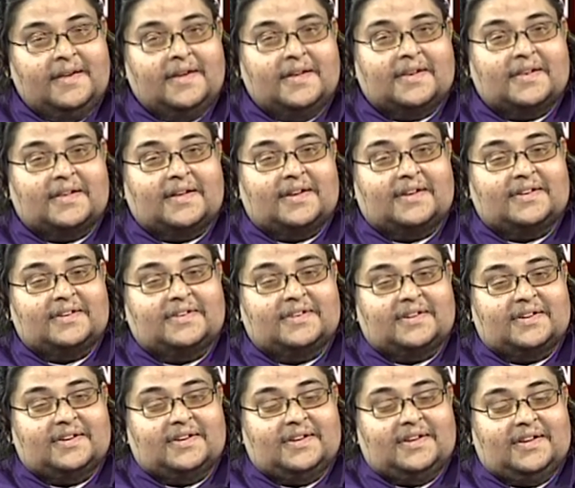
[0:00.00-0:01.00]
that
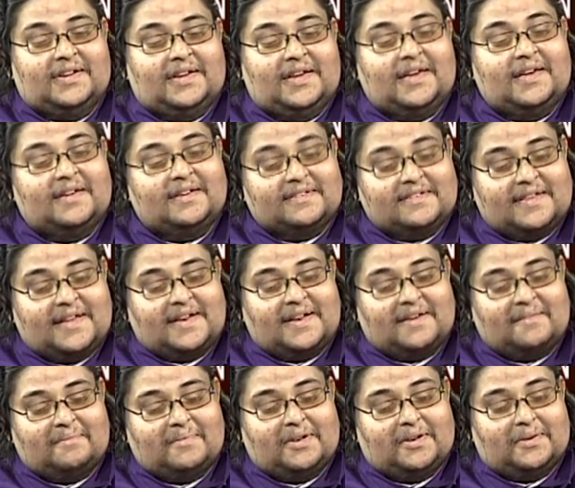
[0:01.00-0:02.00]
in the years that
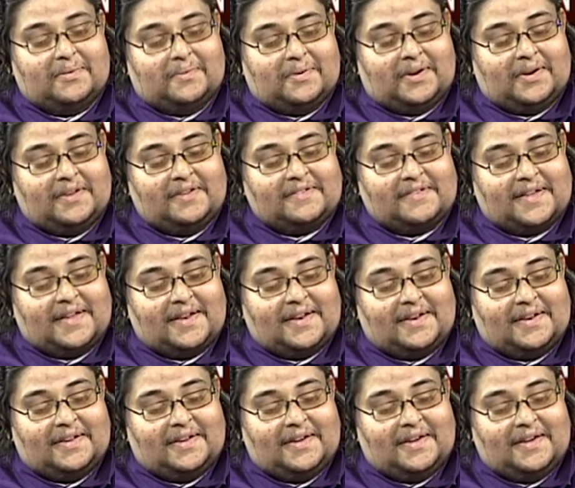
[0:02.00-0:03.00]
I've been doing this and in
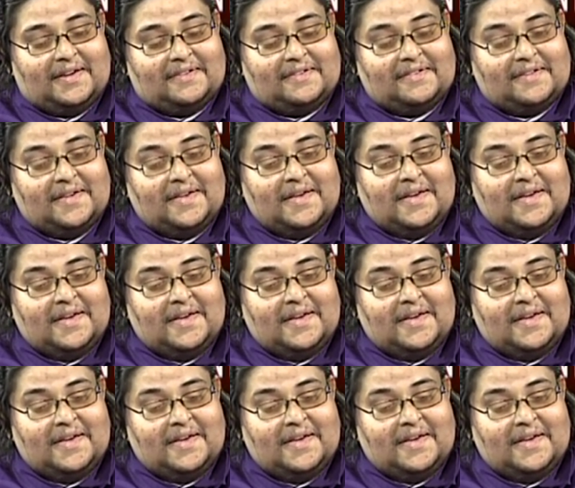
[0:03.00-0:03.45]
the years